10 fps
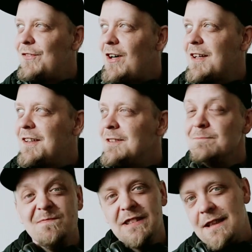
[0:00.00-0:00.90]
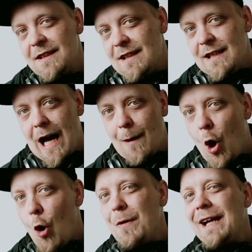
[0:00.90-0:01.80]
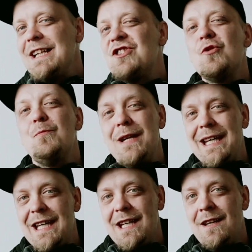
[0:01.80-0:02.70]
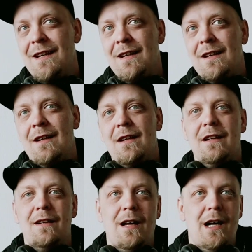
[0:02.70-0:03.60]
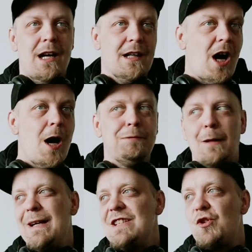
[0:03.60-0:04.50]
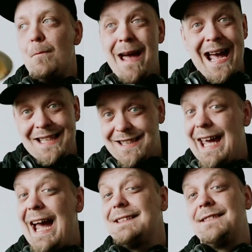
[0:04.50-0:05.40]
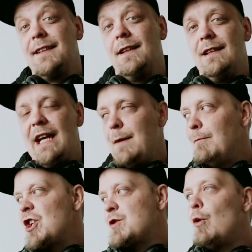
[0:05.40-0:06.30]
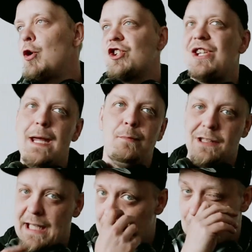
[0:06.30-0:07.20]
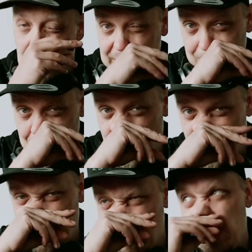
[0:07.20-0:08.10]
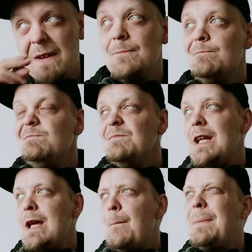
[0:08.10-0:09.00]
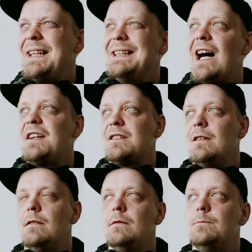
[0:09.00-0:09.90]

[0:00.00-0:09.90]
Fuck. I'm hoping it to be complement to Mad Cat and much more stable than Mockingbird, but not